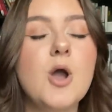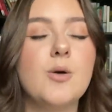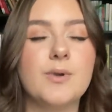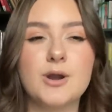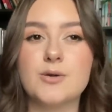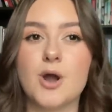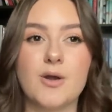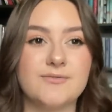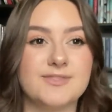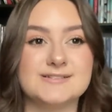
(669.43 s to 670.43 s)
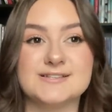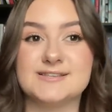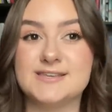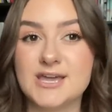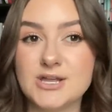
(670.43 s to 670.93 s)
We don't know if this is
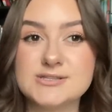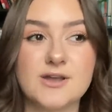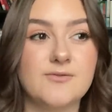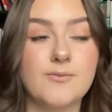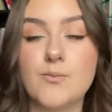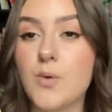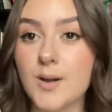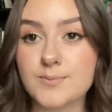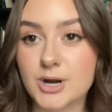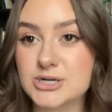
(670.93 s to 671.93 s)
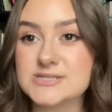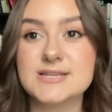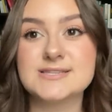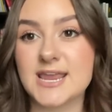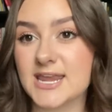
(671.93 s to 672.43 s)
guilt of one
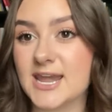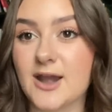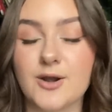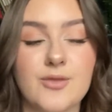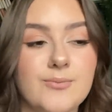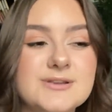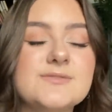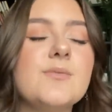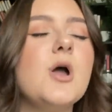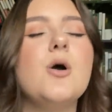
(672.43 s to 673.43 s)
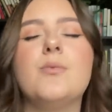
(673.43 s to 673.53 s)
person taking it out on the rest of them.